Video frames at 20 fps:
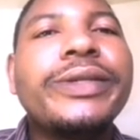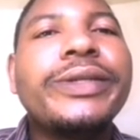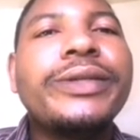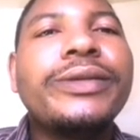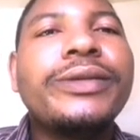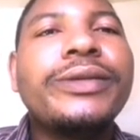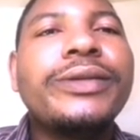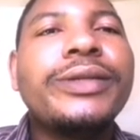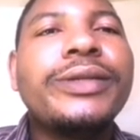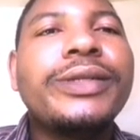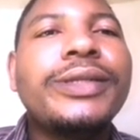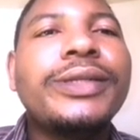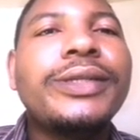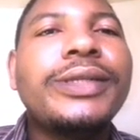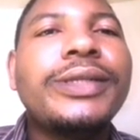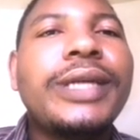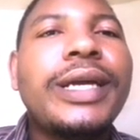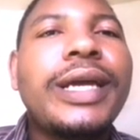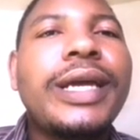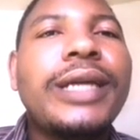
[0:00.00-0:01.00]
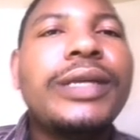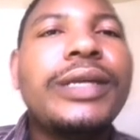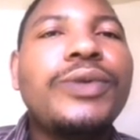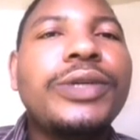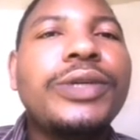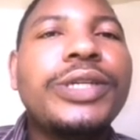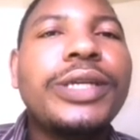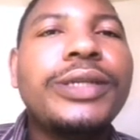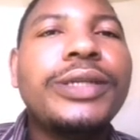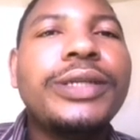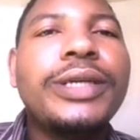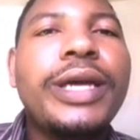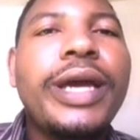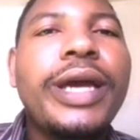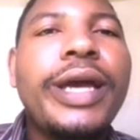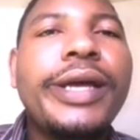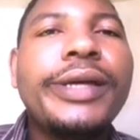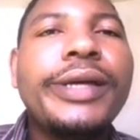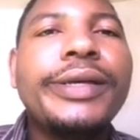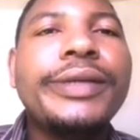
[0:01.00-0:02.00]
Second question here,
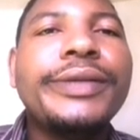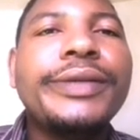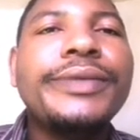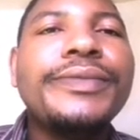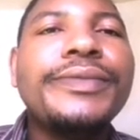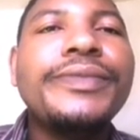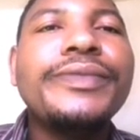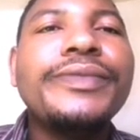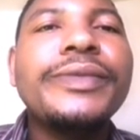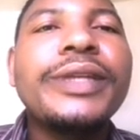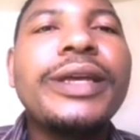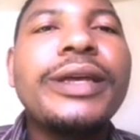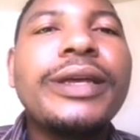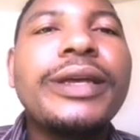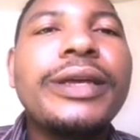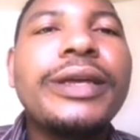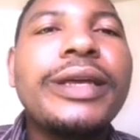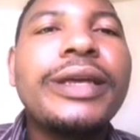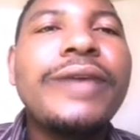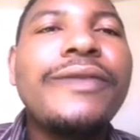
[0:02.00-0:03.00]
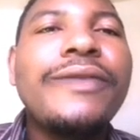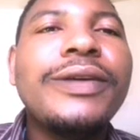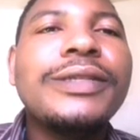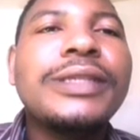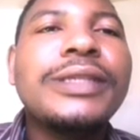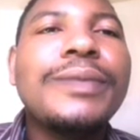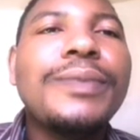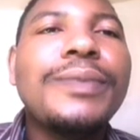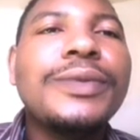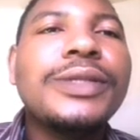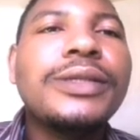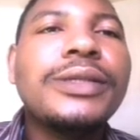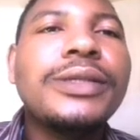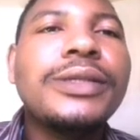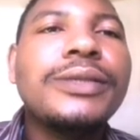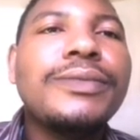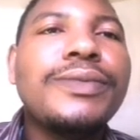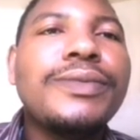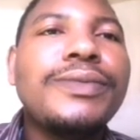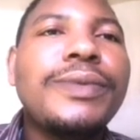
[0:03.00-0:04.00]
given the
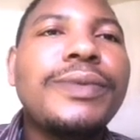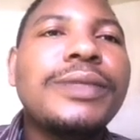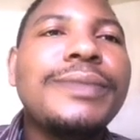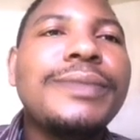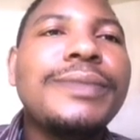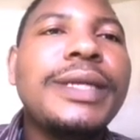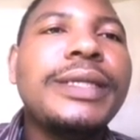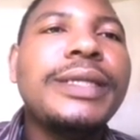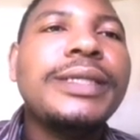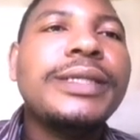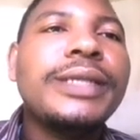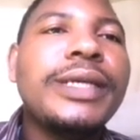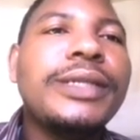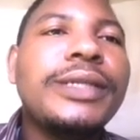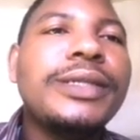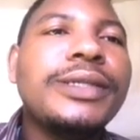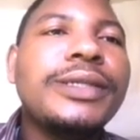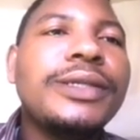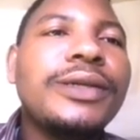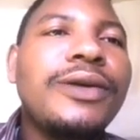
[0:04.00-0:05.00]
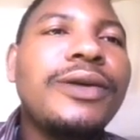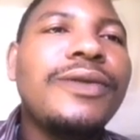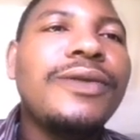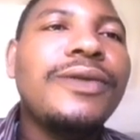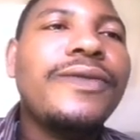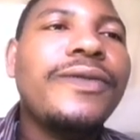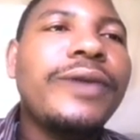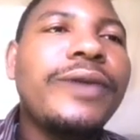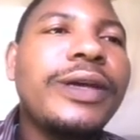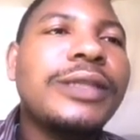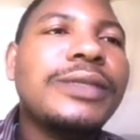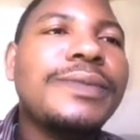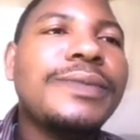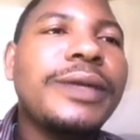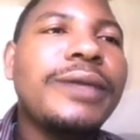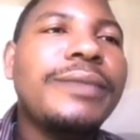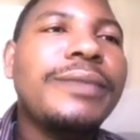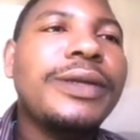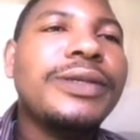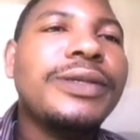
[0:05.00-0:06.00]
possibility set of
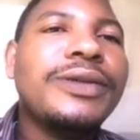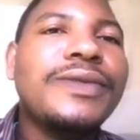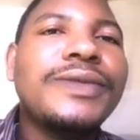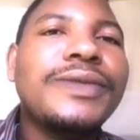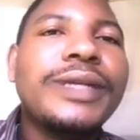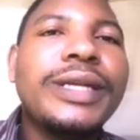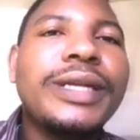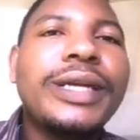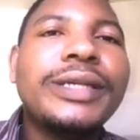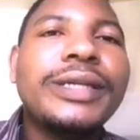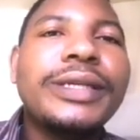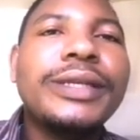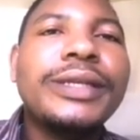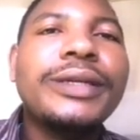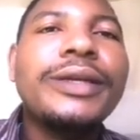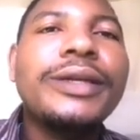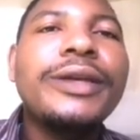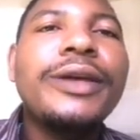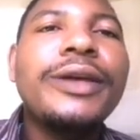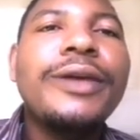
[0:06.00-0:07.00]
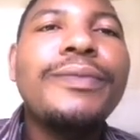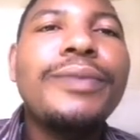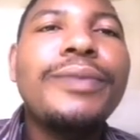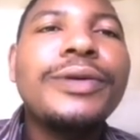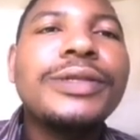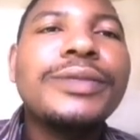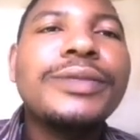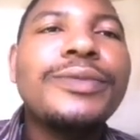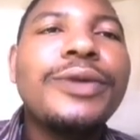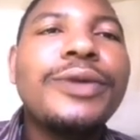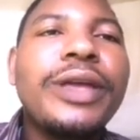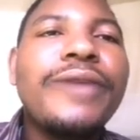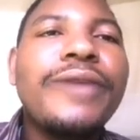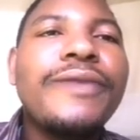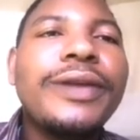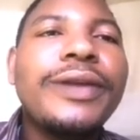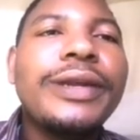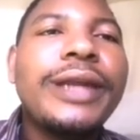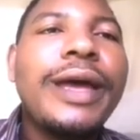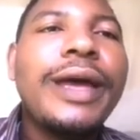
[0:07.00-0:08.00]
experiment of selecting possible even
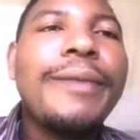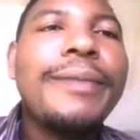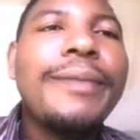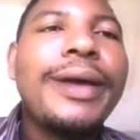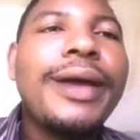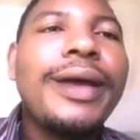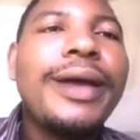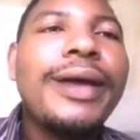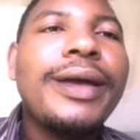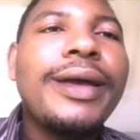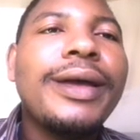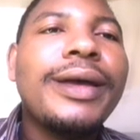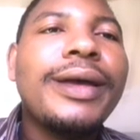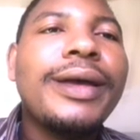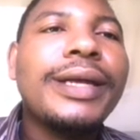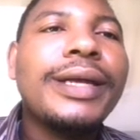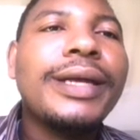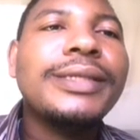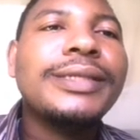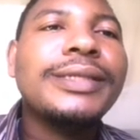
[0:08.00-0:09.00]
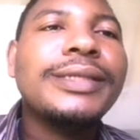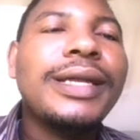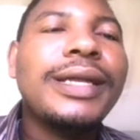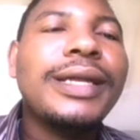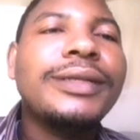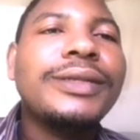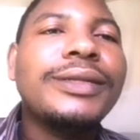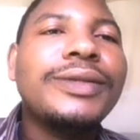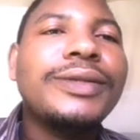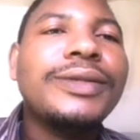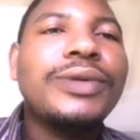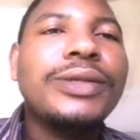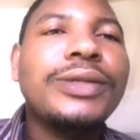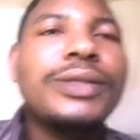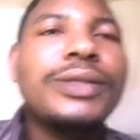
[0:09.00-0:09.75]
number less than 20.